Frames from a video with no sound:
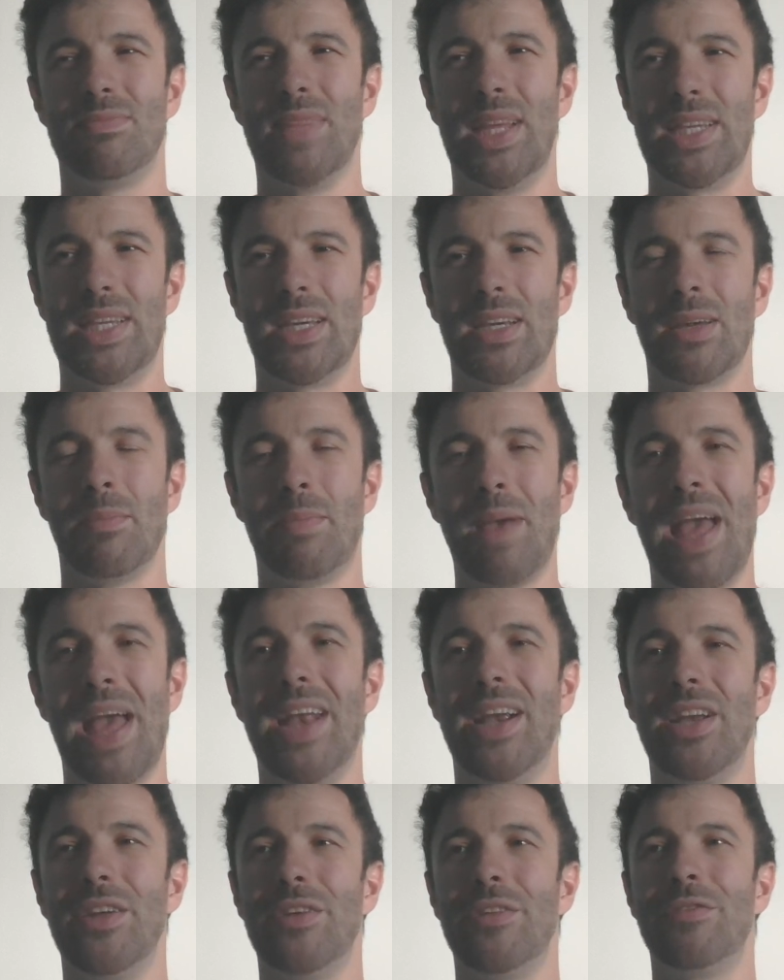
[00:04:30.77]

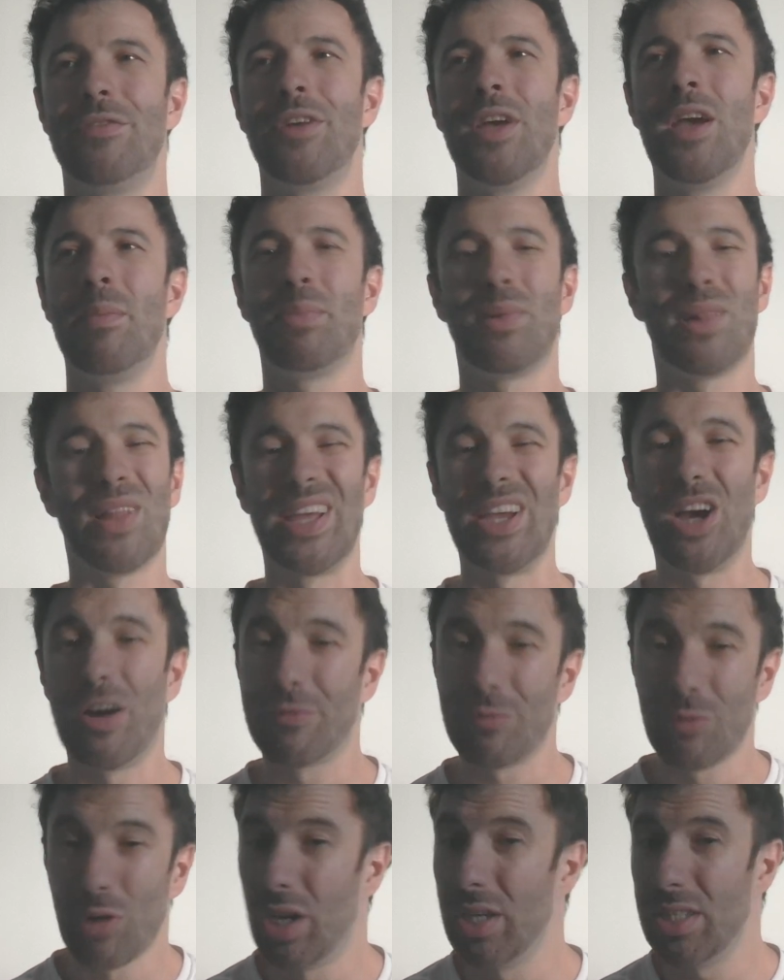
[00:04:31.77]
competitive
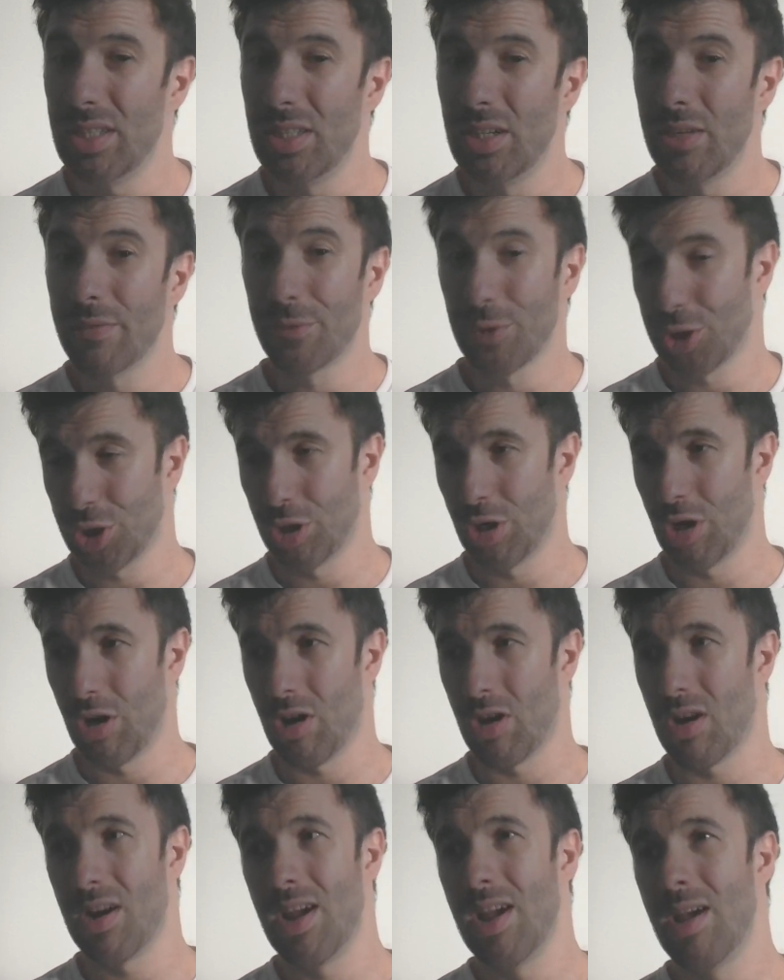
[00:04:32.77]
playoff run for
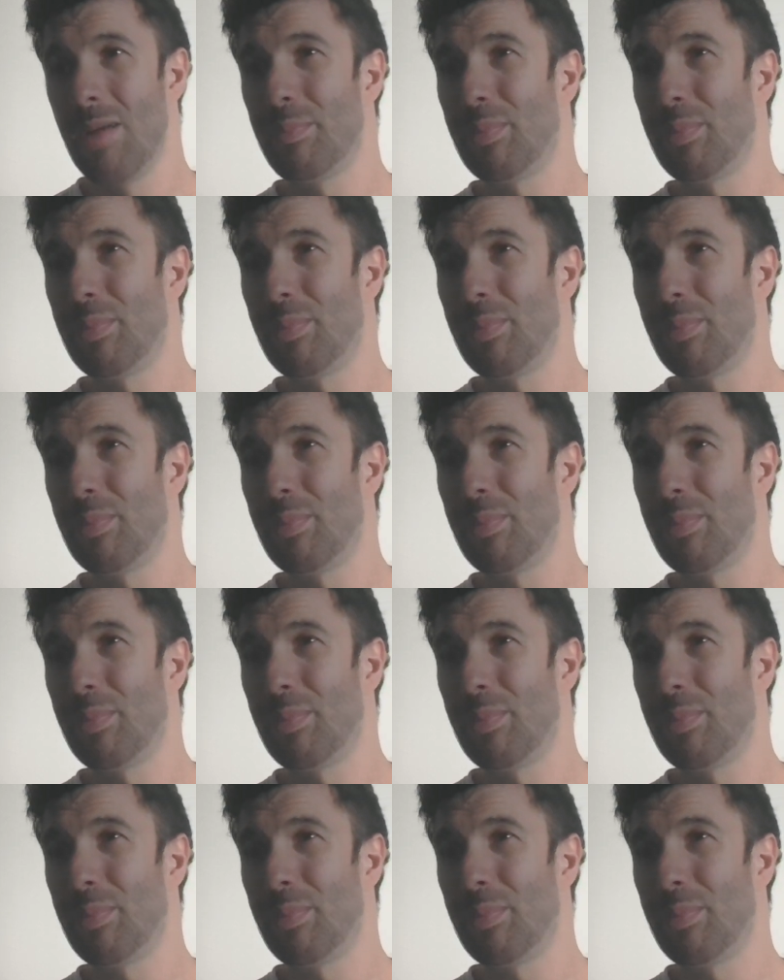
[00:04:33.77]
sure.